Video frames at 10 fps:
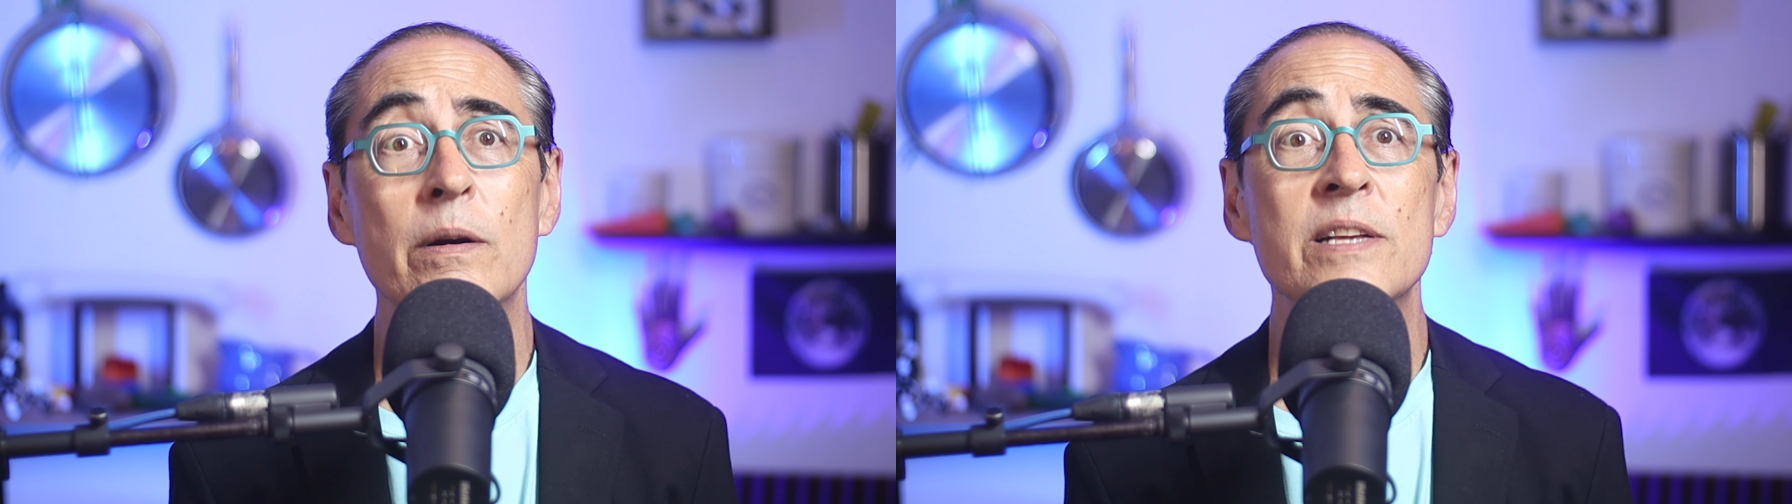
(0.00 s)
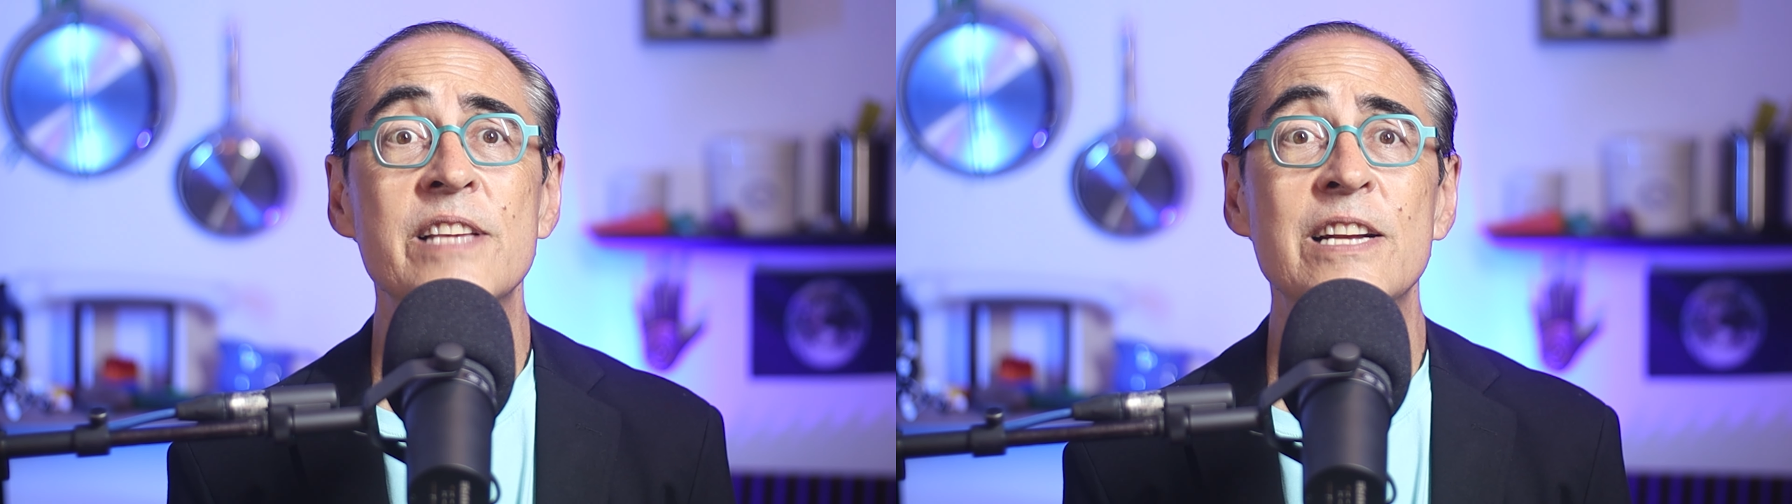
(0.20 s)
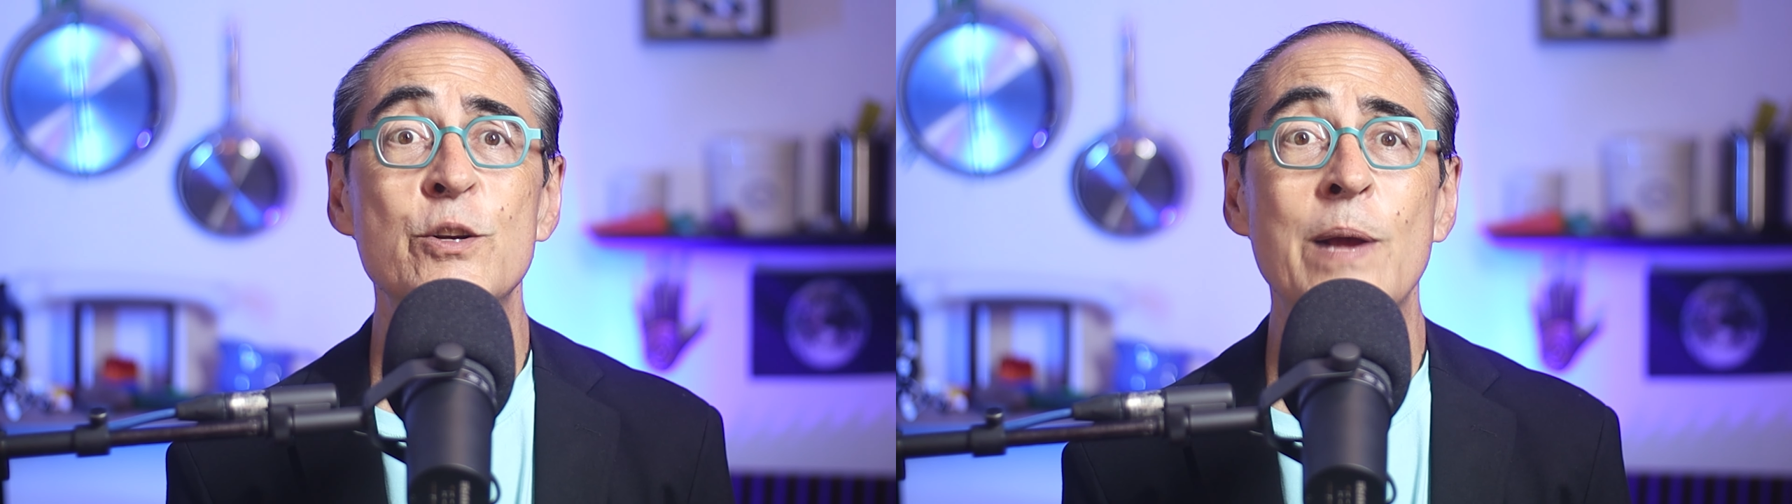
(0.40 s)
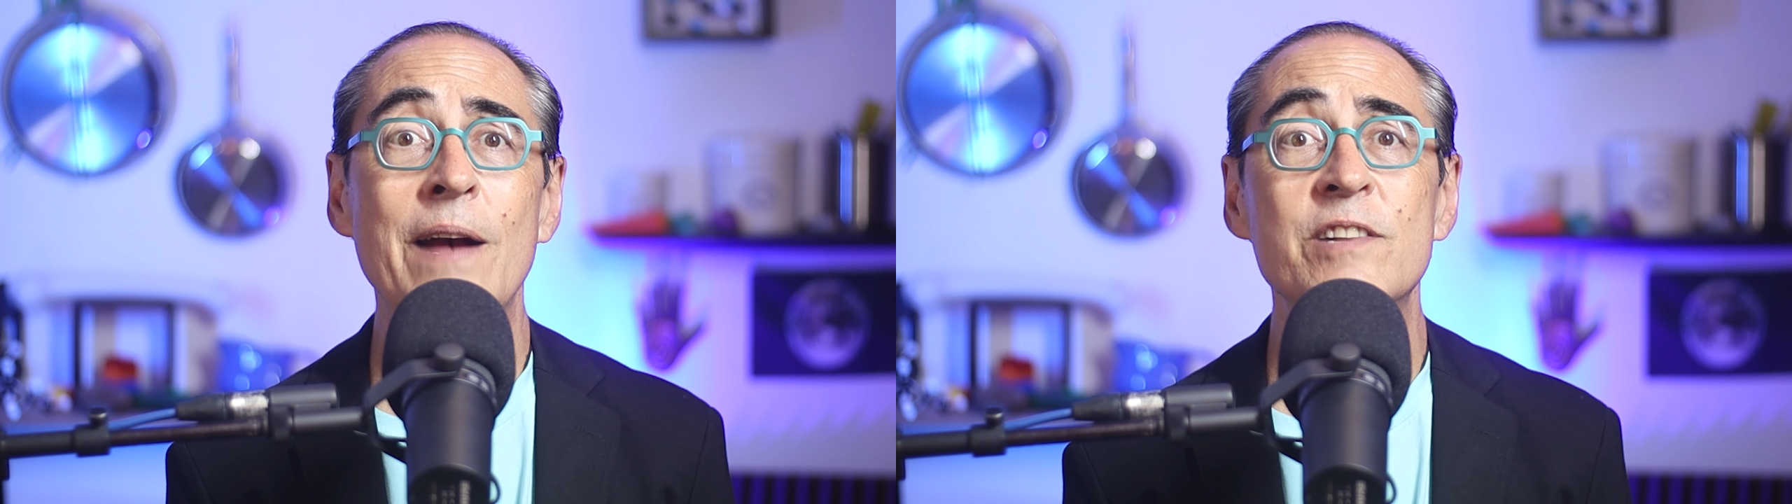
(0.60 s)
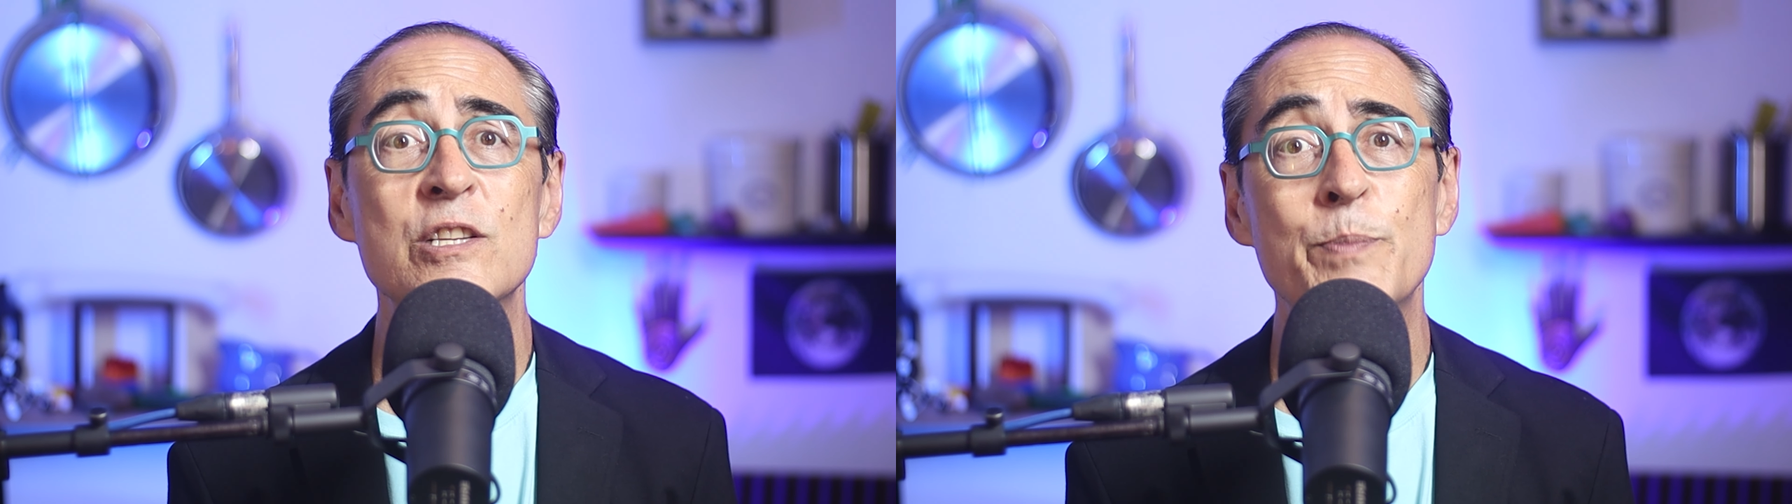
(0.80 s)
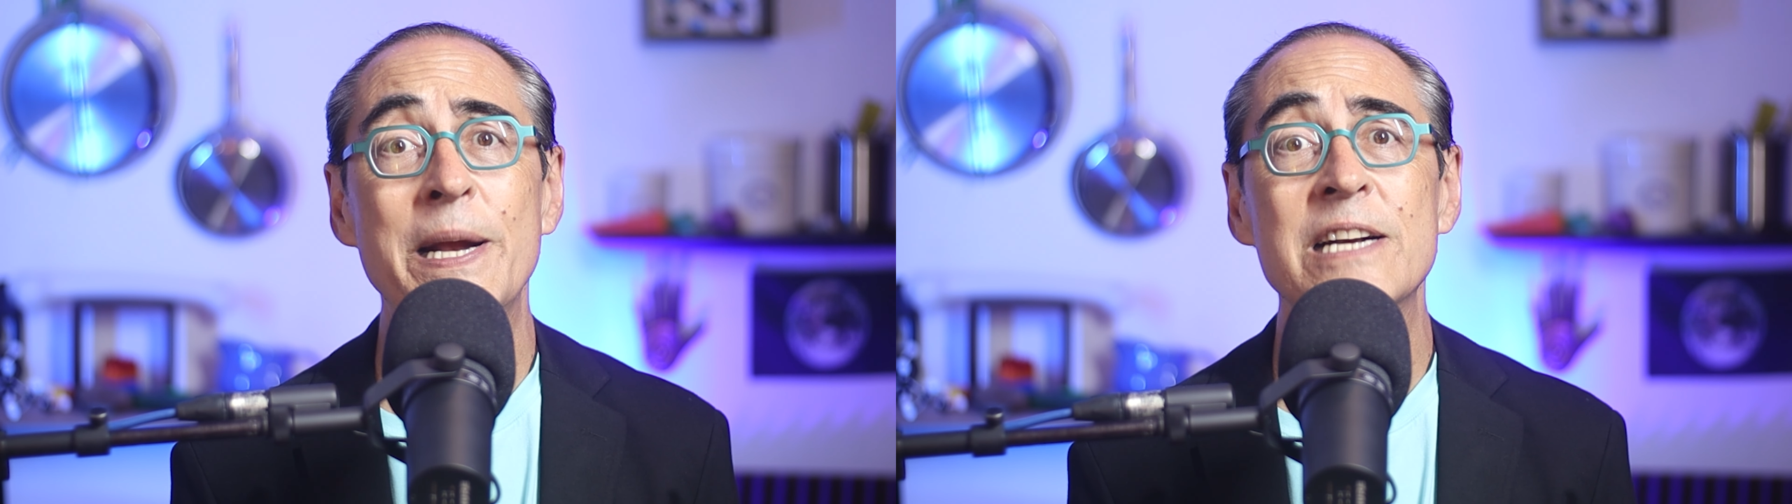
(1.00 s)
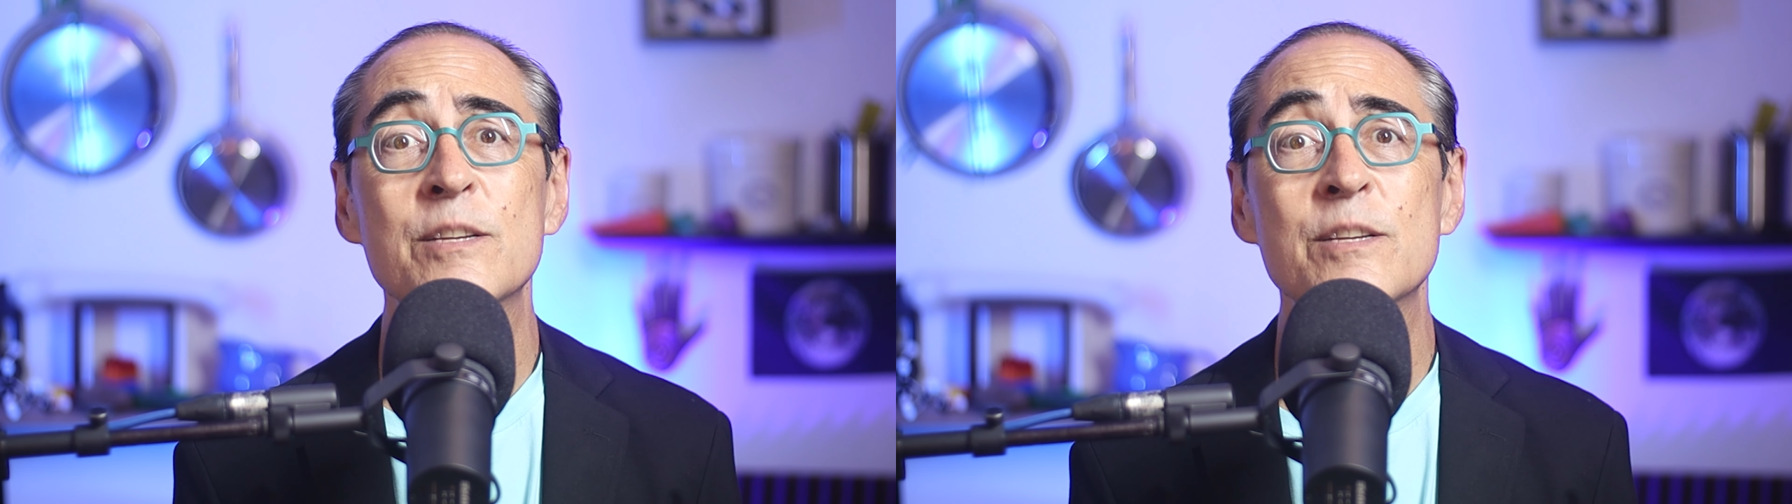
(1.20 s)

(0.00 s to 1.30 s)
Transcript: is that you have to spend